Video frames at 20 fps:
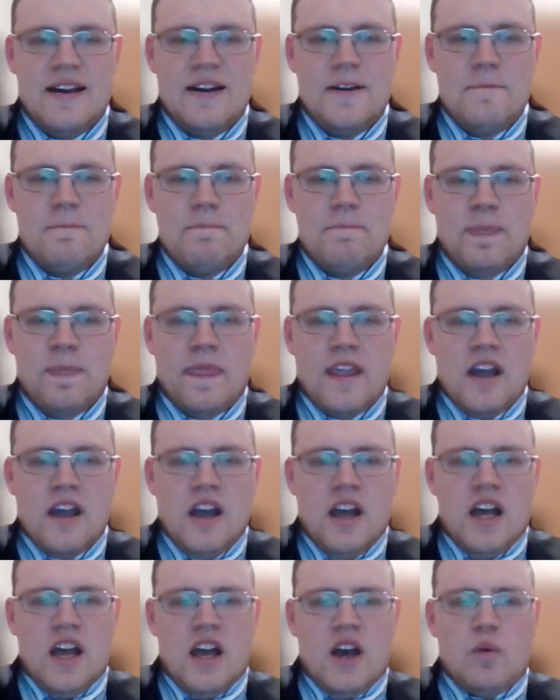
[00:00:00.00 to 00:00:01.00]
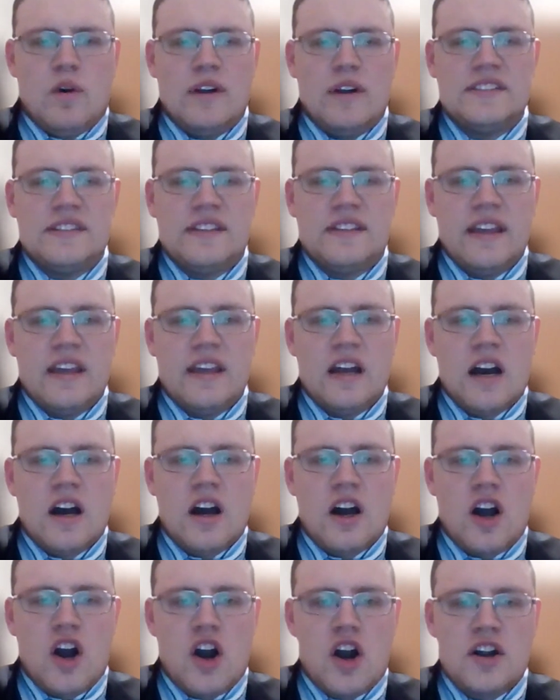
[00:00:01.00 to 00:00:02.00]
Um, what's the
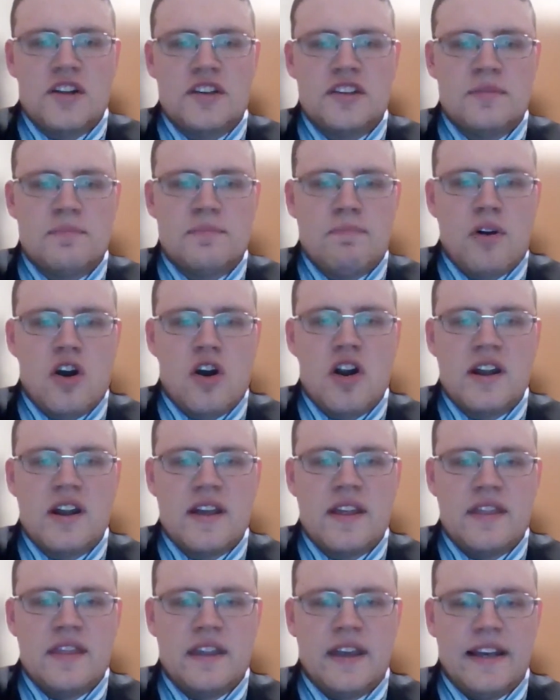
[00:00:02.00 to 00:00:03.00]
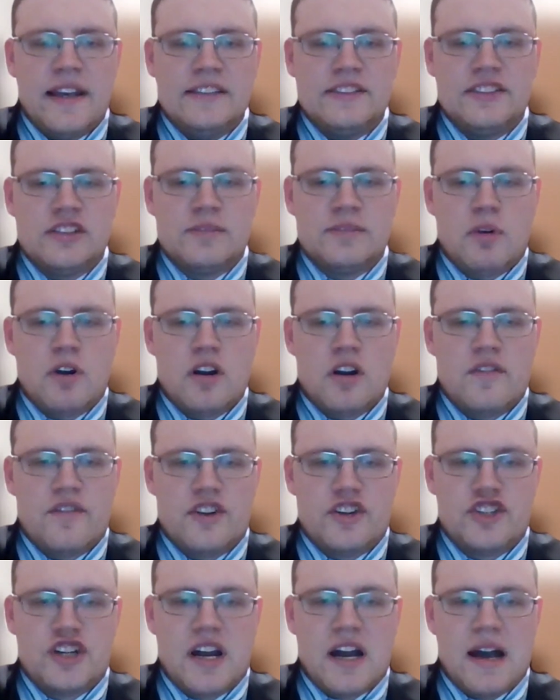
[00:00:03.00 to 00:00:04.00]
hardest part and the easiest part
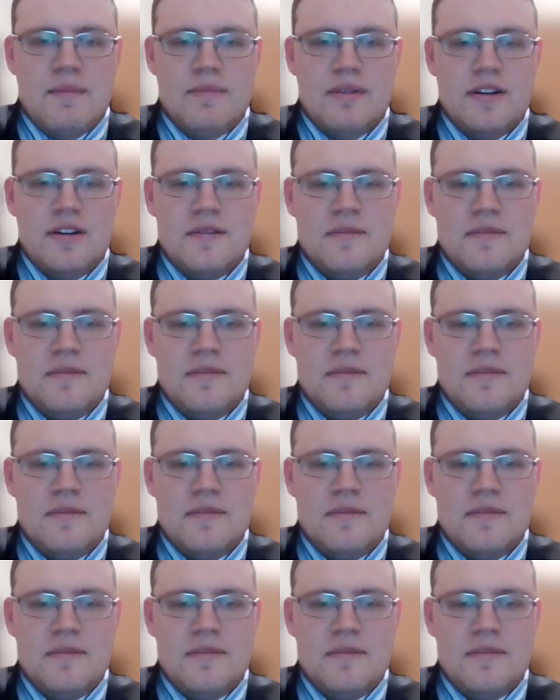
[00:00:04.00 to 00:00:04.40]
of your job?